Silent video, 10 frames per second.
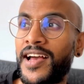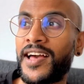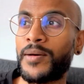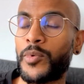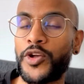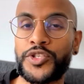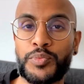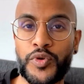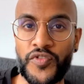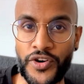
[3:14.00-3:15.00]
I'm going to
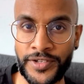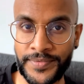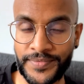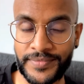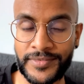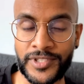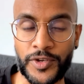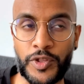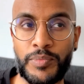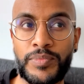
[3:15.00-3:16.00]
move on.
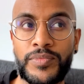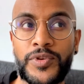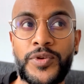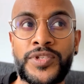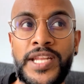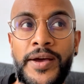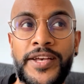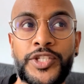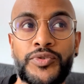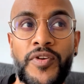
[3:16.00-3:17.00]
So the user now
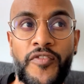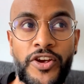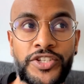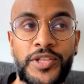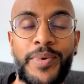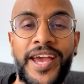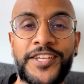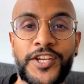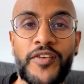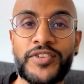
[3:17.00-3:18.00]
has to refresh the
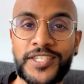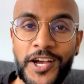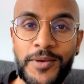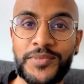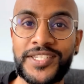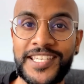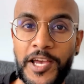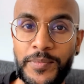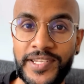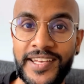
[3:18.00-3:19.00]
page every time to see
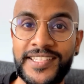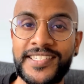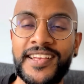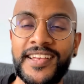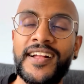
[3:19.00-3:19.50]
updates.